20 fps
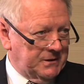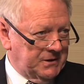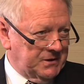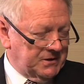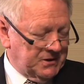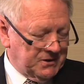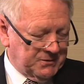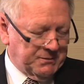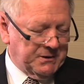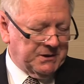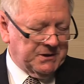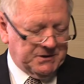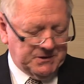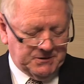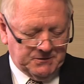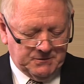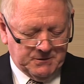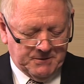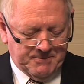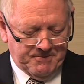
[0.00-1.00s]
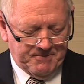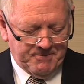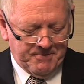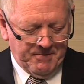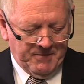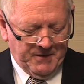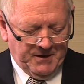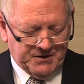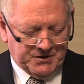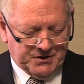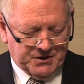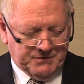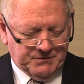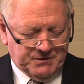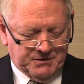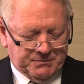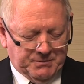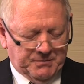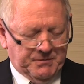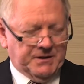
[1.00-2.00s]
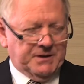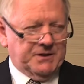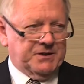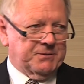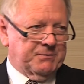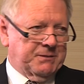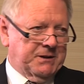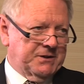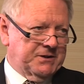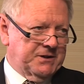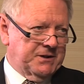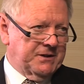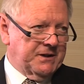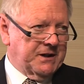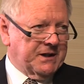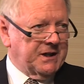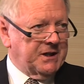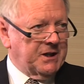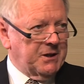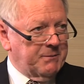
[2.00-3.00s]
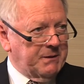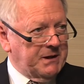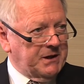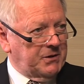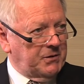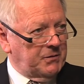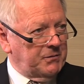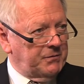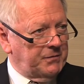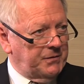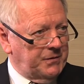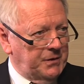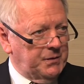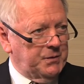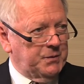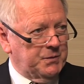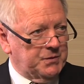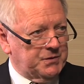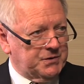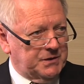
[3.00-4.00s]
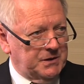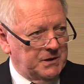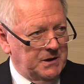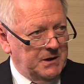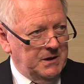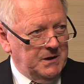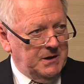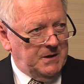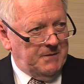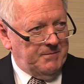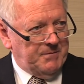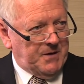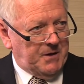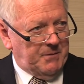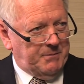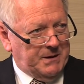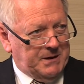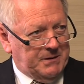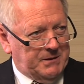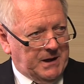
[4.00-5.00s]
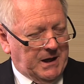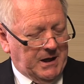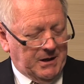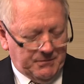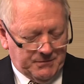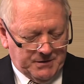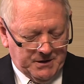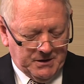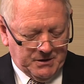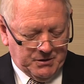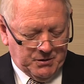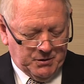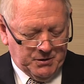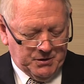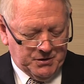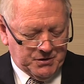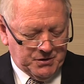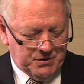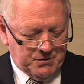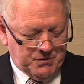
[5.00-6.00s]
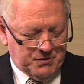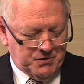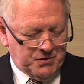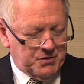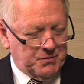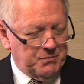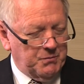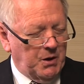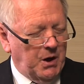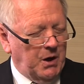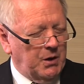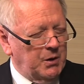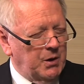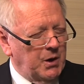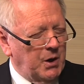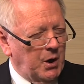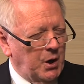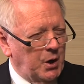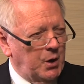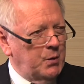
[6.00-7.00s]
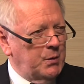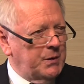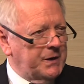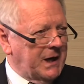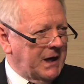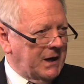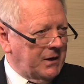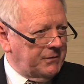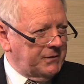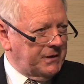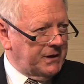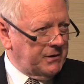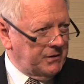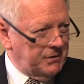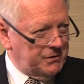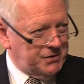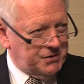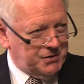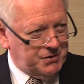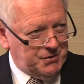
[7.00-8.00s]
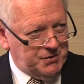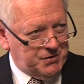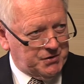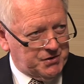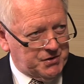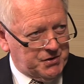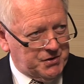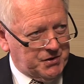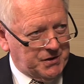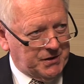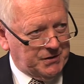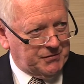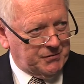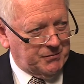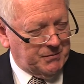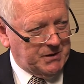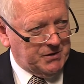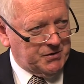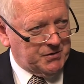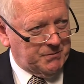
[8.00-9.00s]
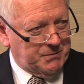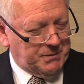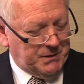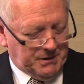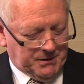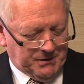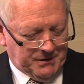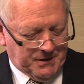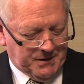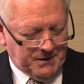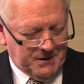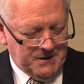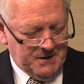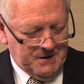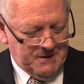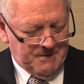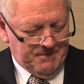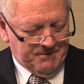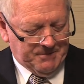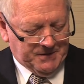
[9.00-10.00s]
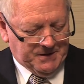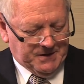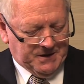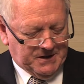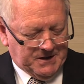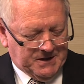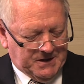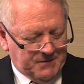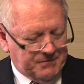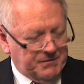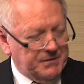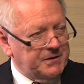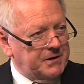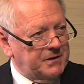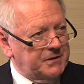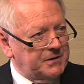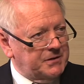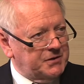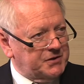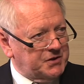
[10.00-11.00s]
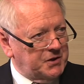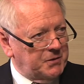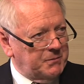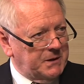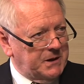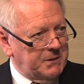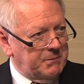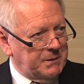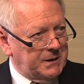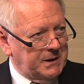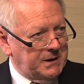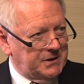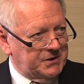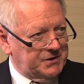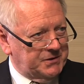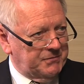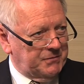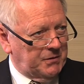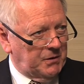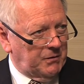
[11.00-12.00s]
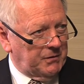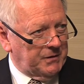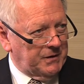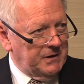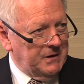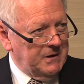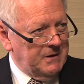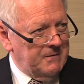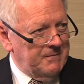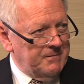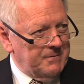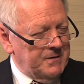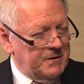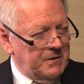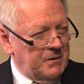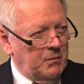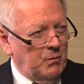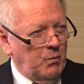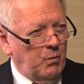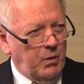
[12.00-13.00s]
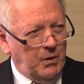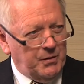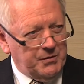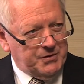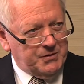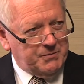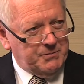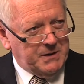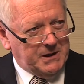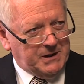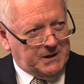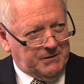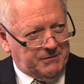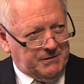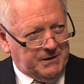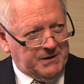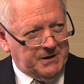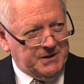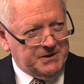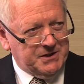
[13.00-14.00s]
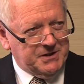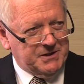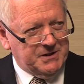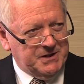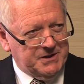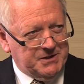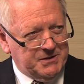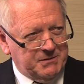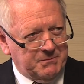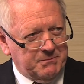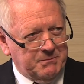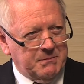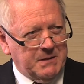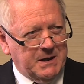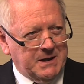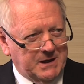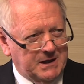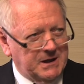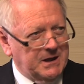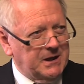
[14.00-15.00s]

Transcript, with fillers: this, and I speak to um, service providers about it, and they're getting a bit confused about how they're going to, who and how they're going to choose as a transformation partner, given that there are so many players involved. What do you make of that? Is it, is it making